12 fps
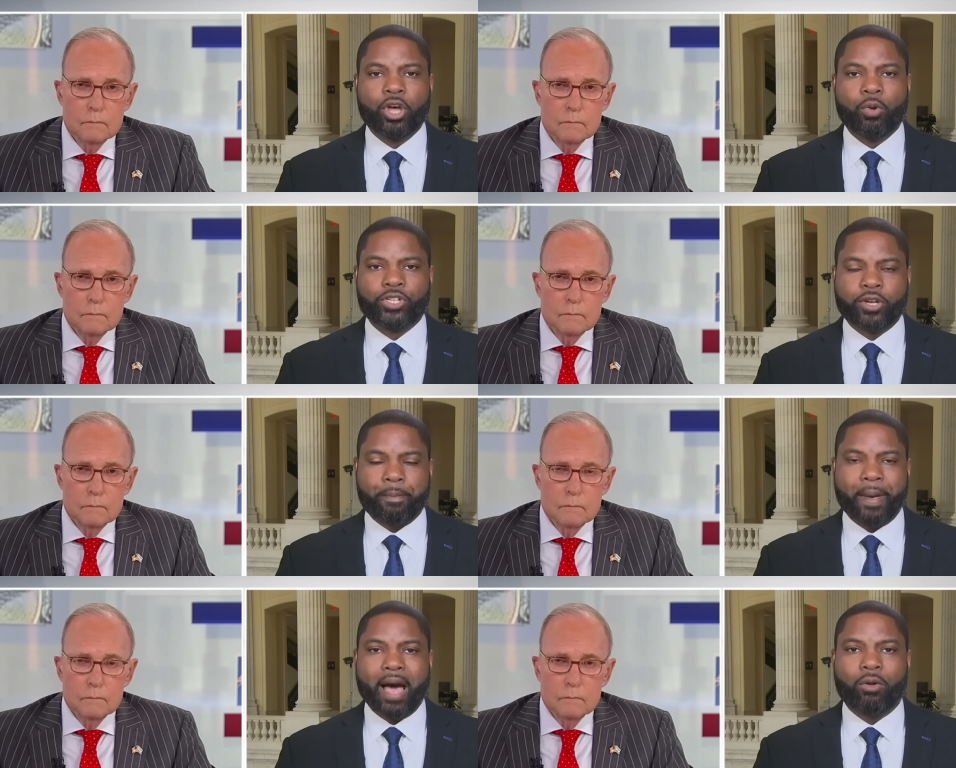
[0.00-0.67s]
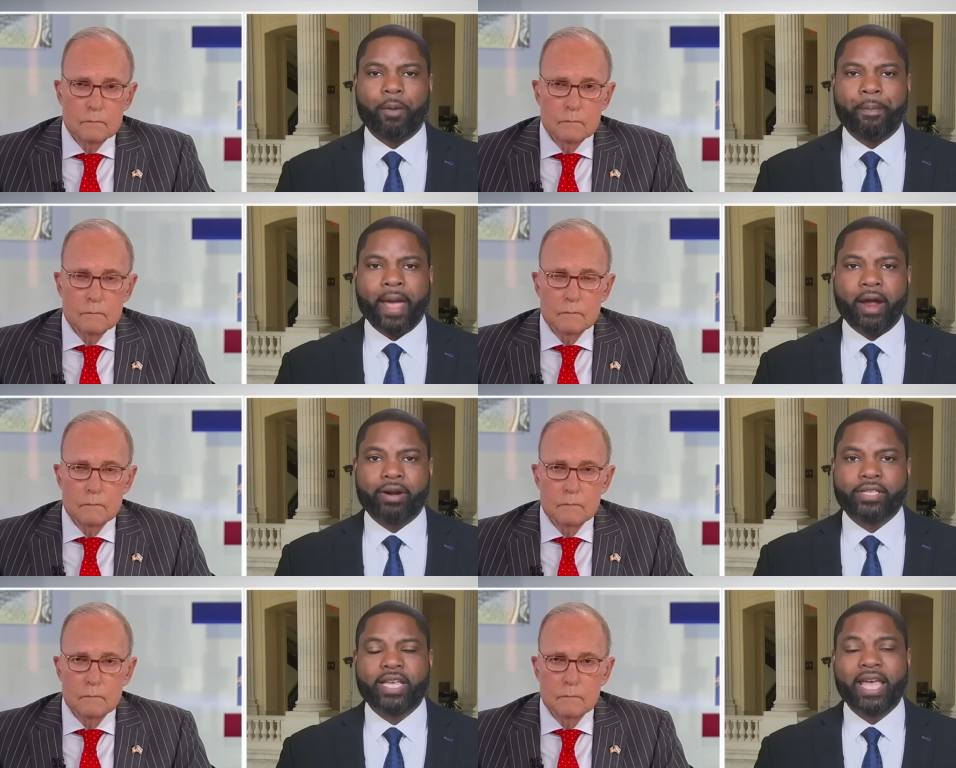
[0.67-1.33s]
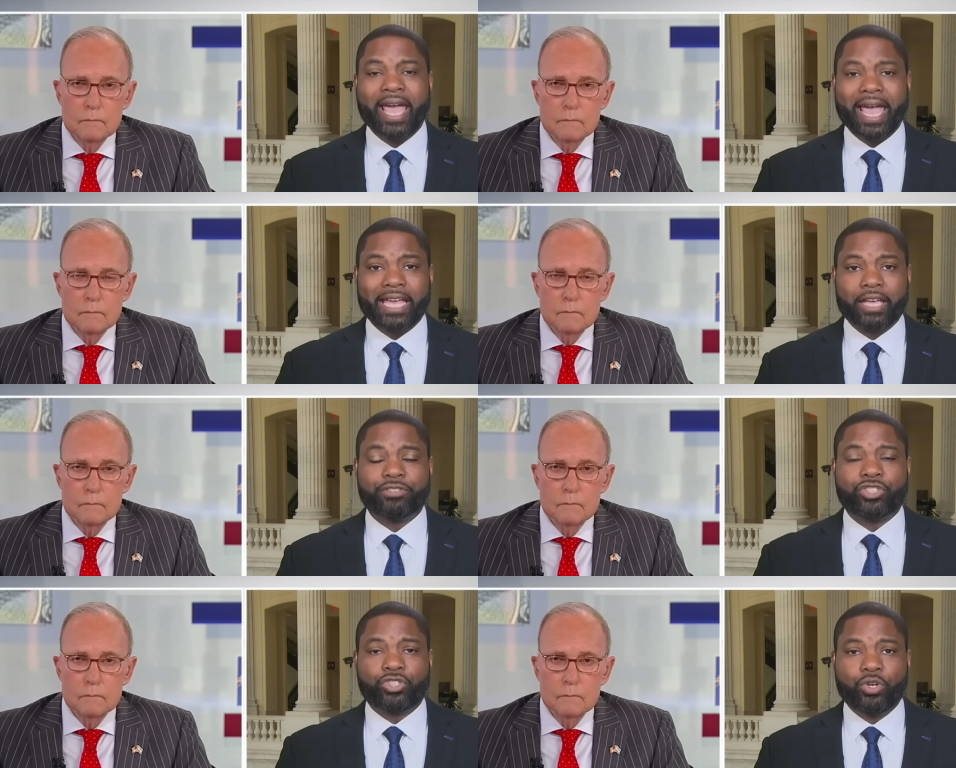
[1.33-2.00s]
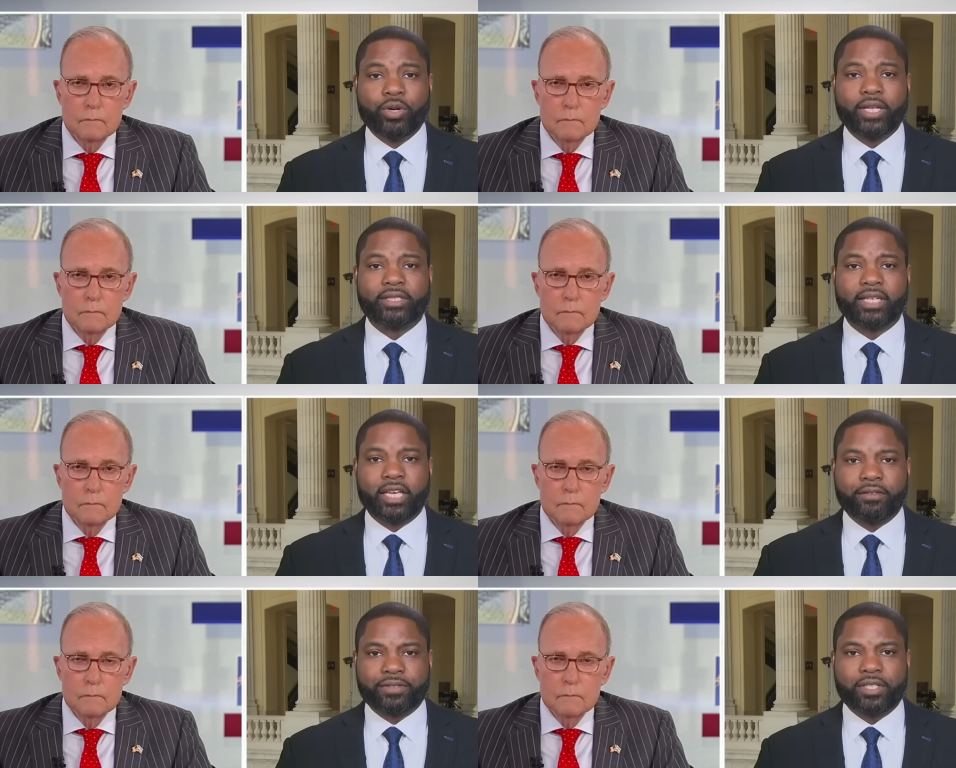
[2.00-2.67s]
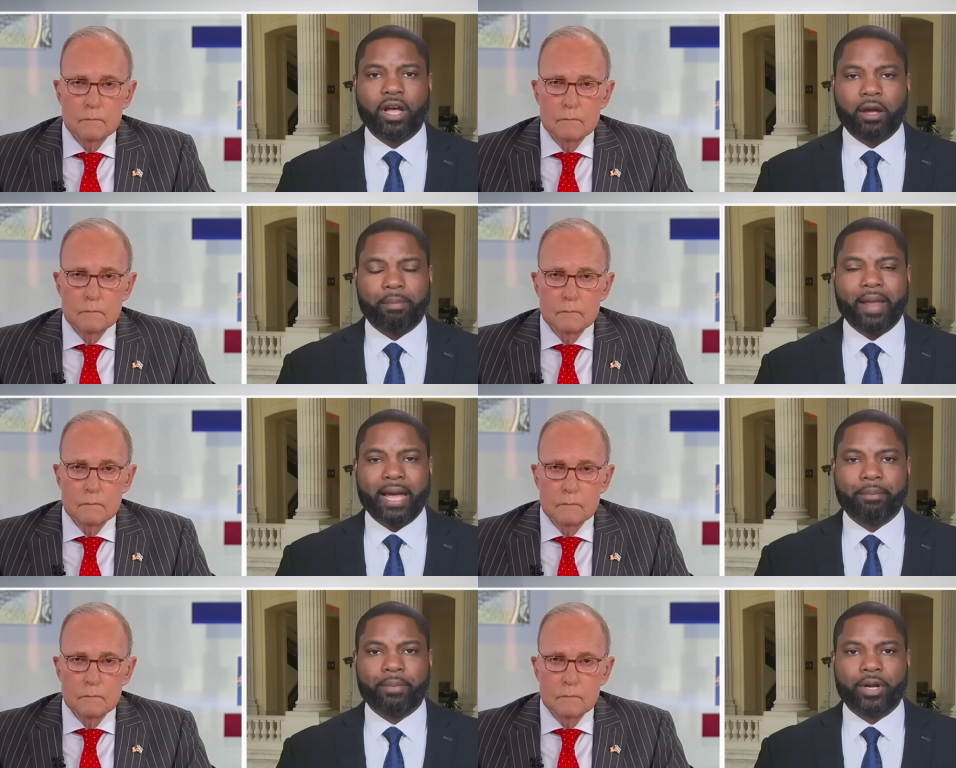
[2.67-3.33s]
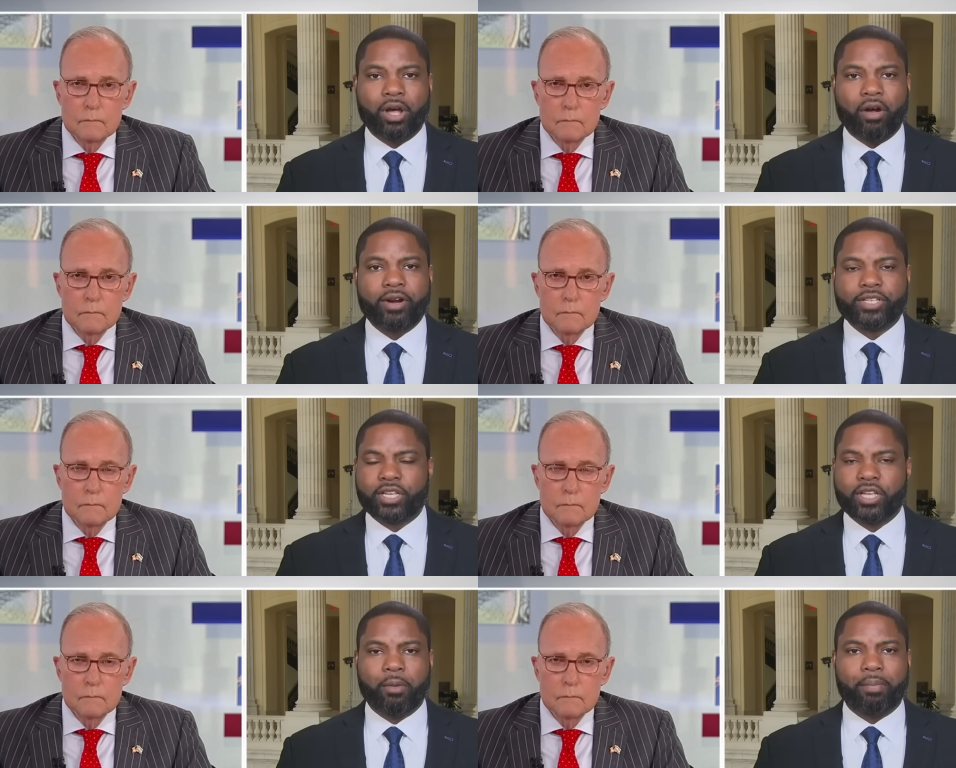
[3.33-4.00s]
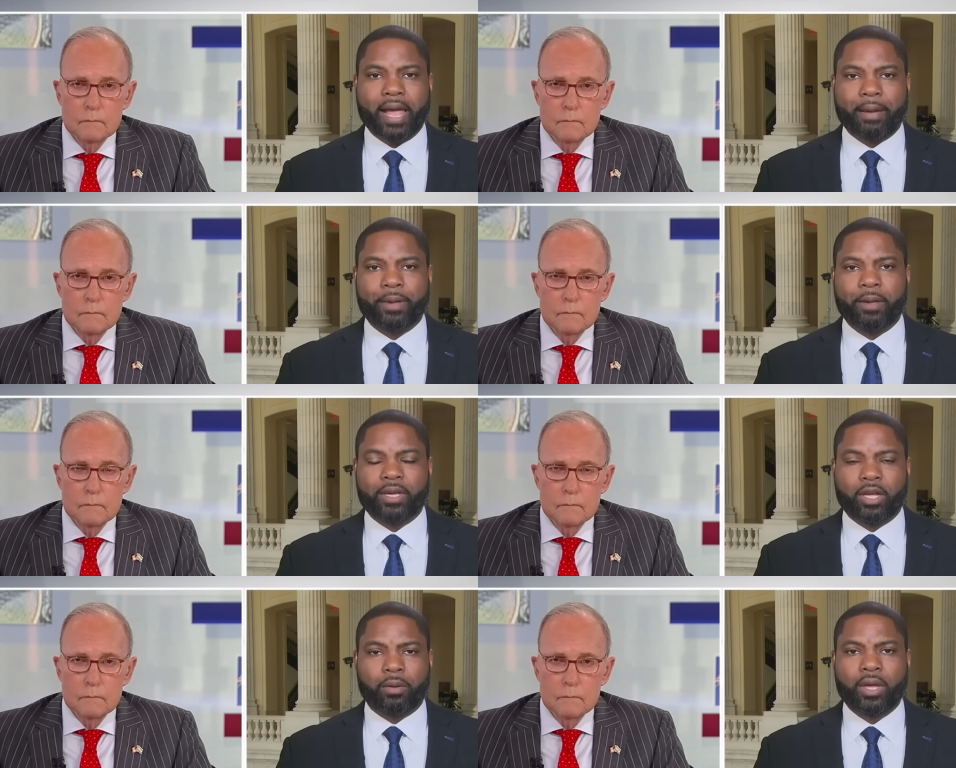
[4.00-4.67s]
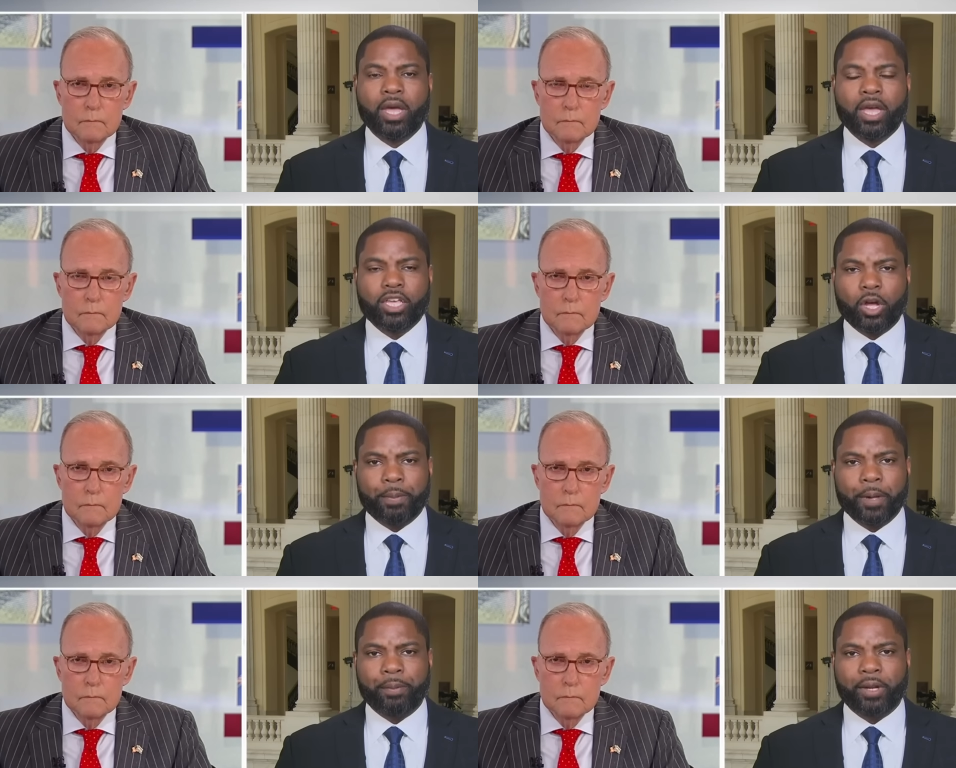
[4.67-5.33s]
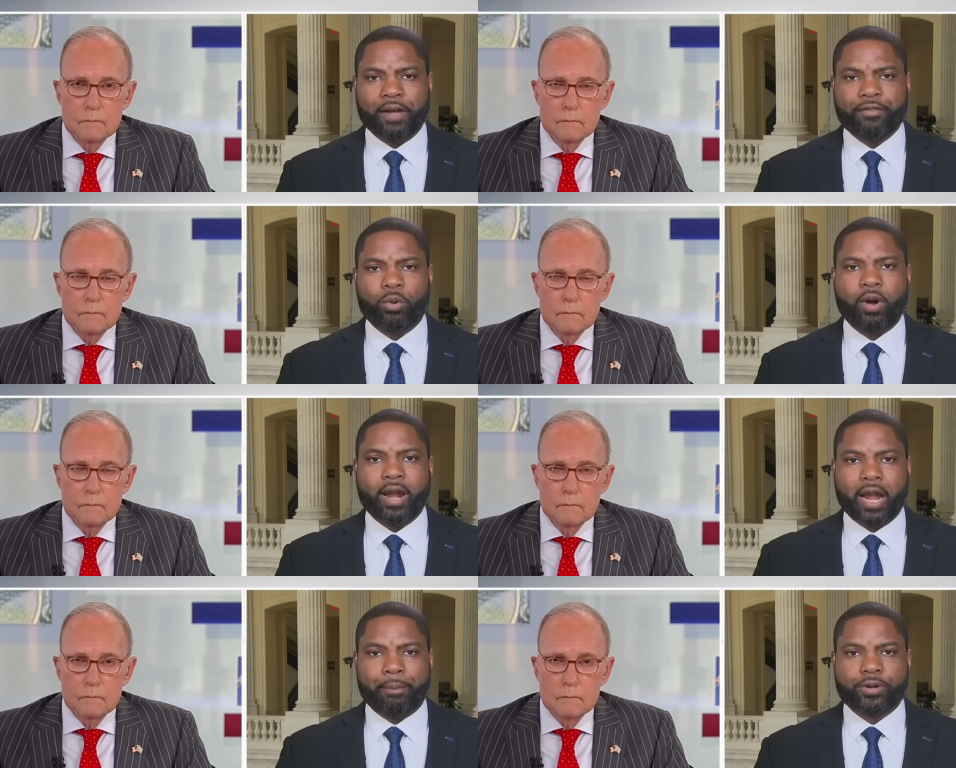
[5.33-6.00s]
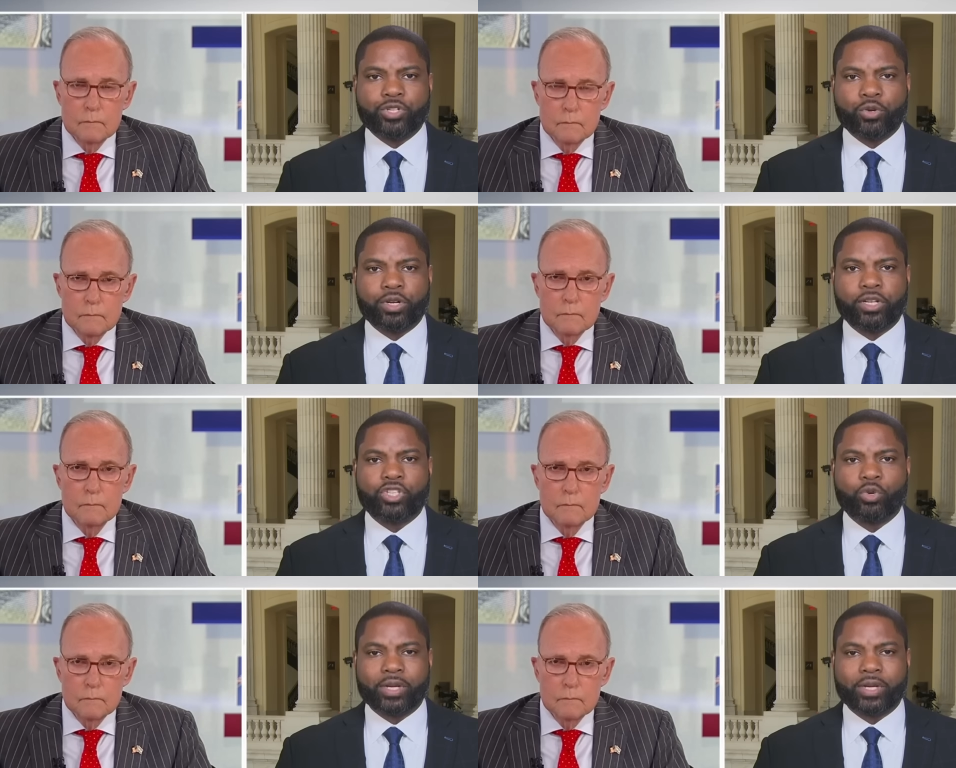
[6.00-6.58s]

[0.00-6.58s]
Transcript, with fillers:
Speaker 1: which empower parents and give students and gives young black minorities and young black people, young young people everywhere an opportunity to